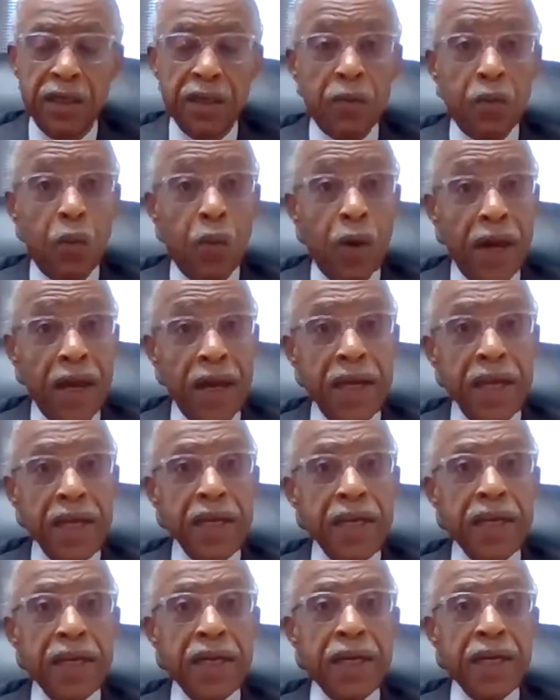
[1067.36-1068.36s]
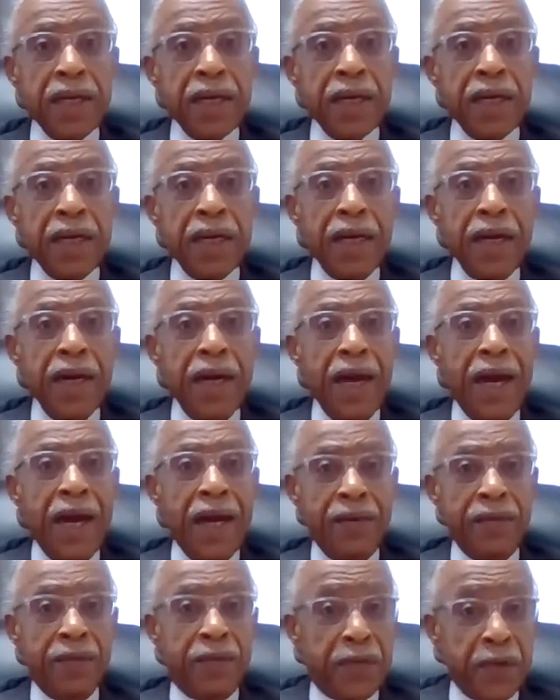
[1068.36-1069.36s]
way
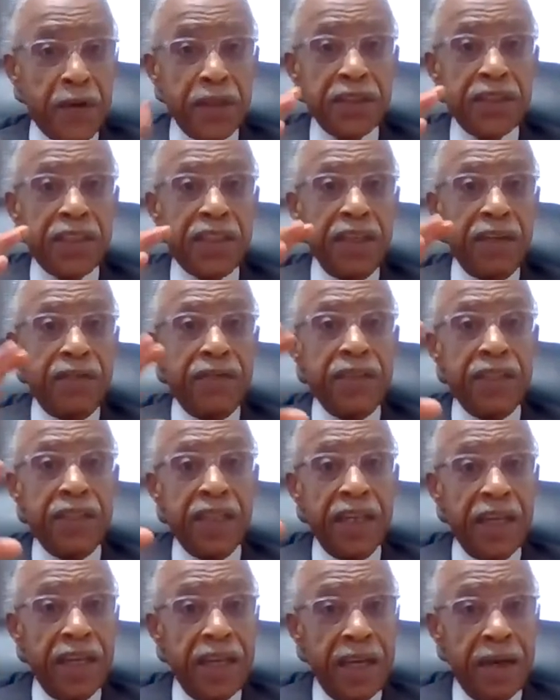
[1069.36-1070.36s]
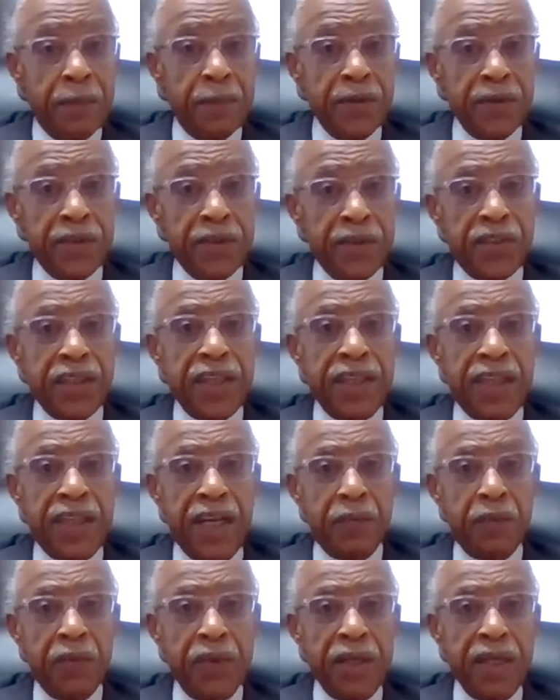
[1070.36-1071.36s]
and first given the imagery
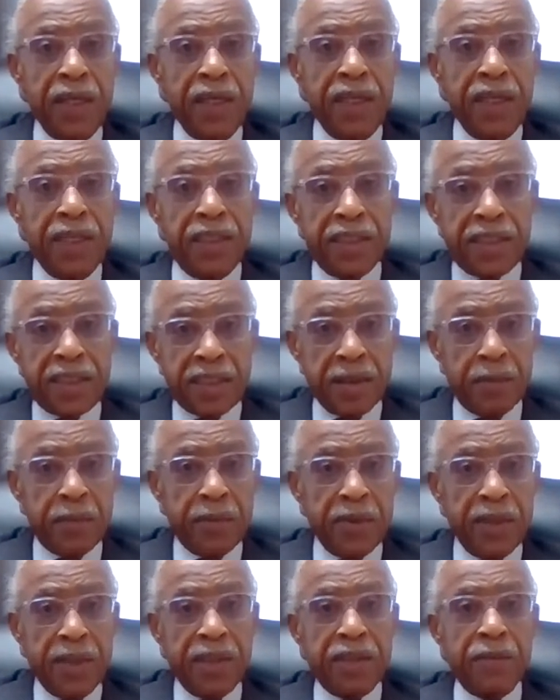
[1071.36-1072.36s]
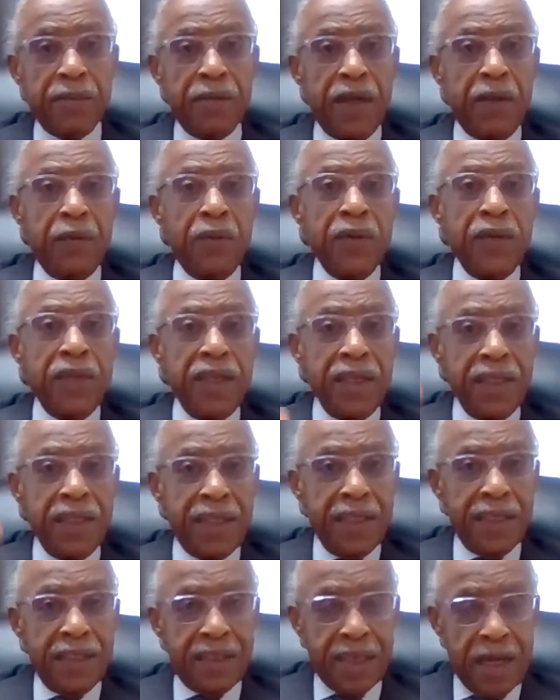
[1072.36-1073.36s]
that we need, the symbolism that we need,
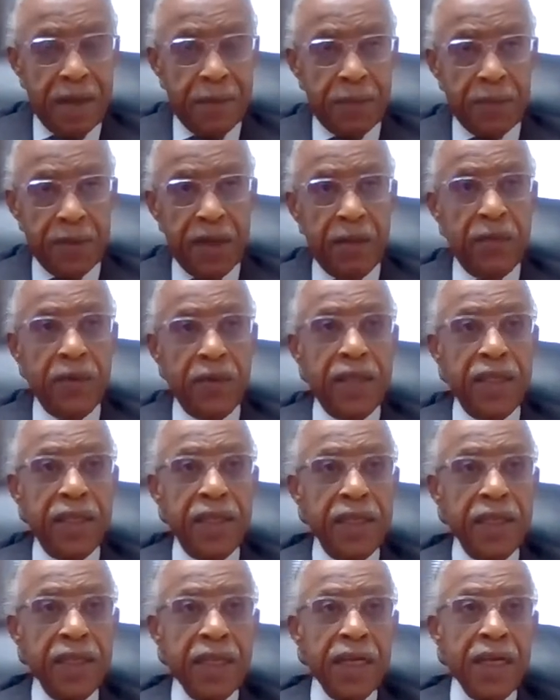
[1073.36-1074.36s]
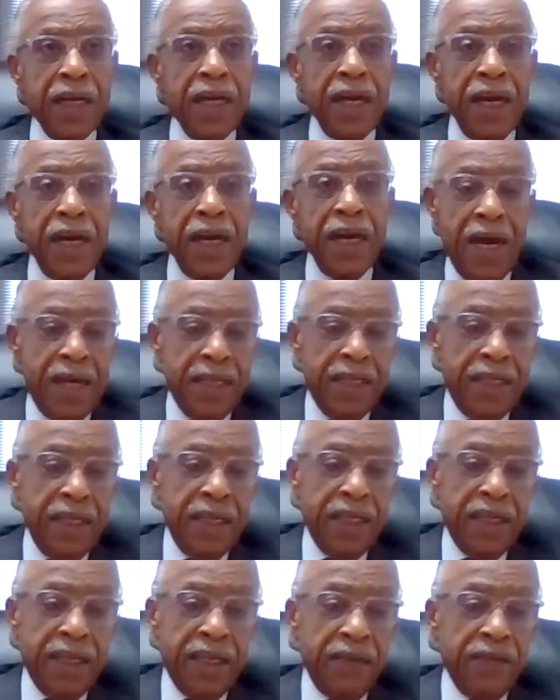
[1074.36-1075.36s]
the example that we need, and
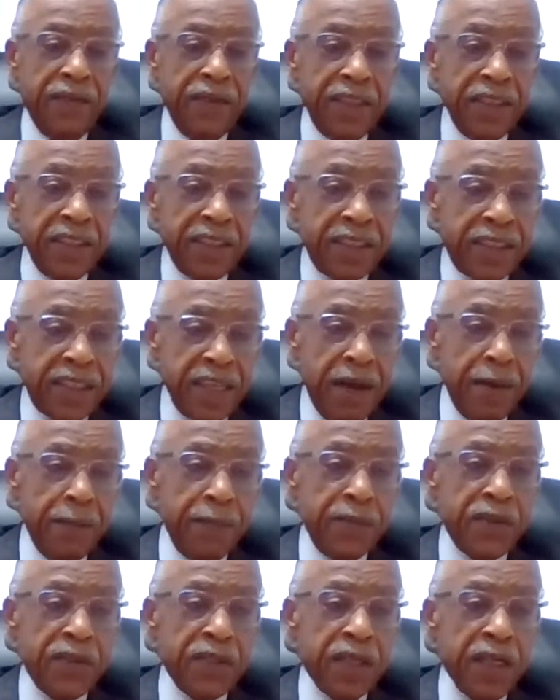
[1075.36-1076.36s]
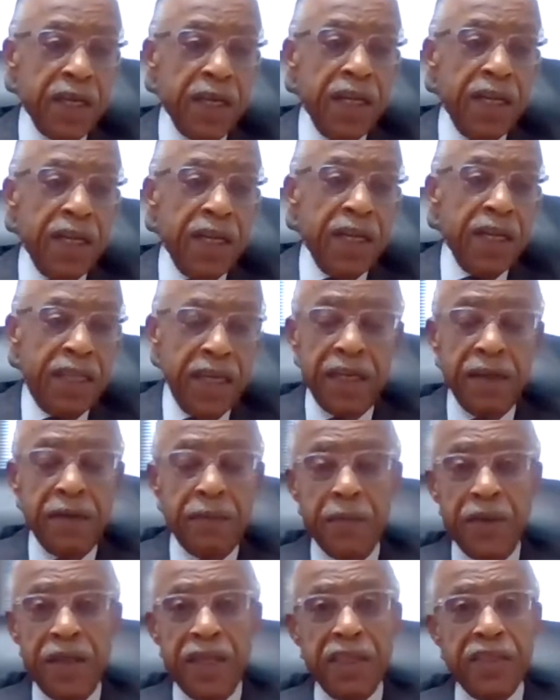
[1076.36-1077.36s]
then given the steps, then
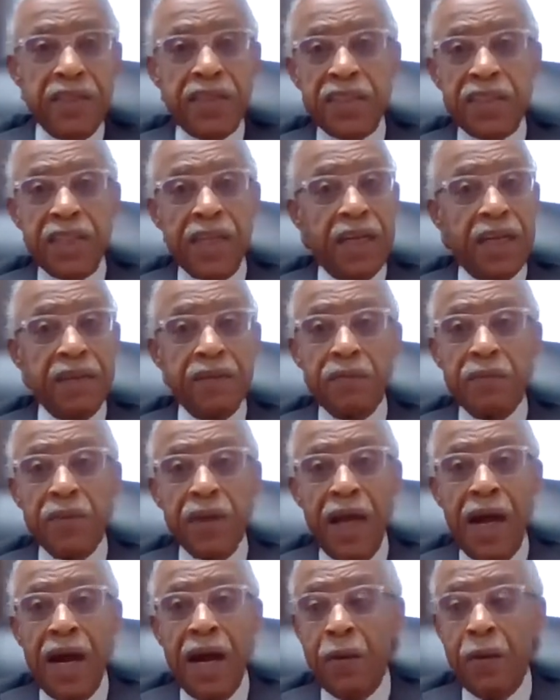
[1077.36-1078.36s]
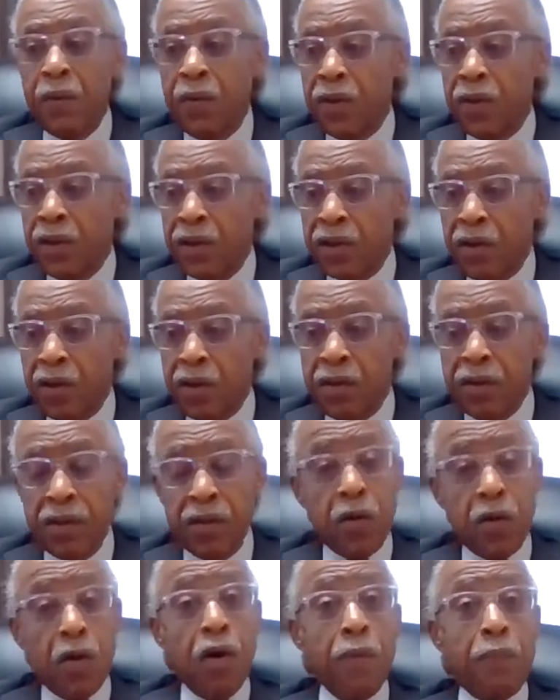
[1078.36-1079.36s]
it means that our
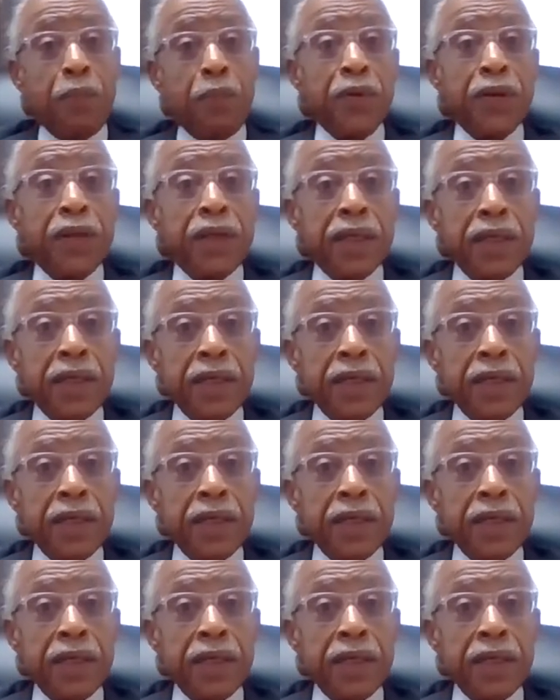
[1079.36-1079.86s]
corporate